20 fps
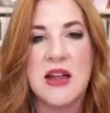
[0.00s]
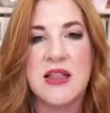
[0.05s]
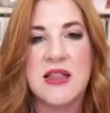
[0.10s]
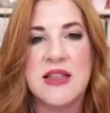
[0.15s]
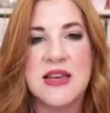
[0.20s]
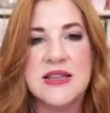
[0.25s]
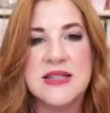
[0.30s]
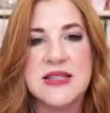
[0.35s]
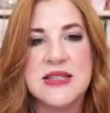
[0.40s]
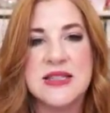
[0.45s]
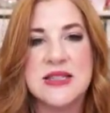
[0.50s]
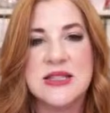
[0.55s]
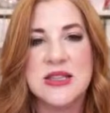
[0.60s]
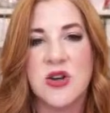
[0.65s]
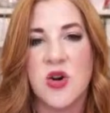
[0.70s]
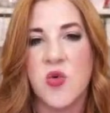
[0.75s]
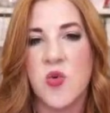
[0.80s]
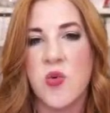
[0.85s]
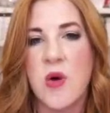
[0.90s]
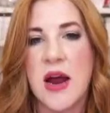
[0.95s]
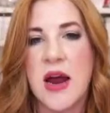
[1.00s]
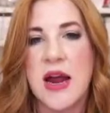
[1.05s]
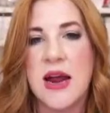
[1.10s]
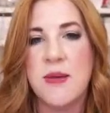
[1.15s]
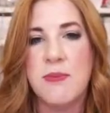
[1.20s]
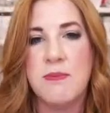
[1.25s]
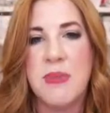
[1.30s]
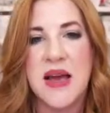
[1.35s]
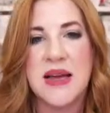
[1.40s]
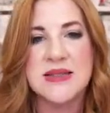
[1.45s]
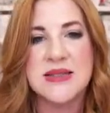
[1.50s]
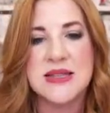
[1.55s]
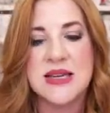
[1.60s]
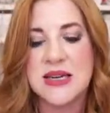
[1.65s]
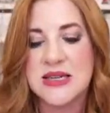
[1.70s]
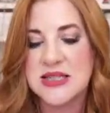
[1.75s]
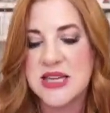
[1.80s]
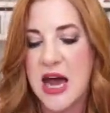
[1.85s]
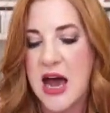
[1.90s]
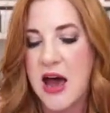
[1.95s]
This is a great
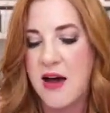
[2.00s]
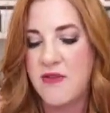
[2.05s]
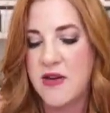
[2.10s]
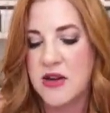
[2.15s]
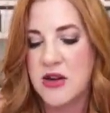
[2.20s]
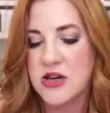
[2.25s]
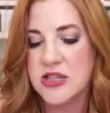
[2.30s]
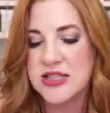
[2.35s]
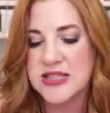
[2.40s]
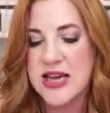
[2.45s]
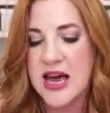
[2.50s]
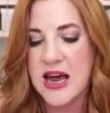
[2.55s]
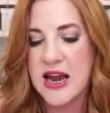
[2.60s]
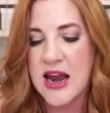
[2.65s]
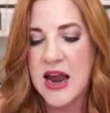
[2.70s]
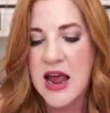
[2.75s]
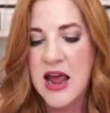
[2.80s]
basic to have in your set,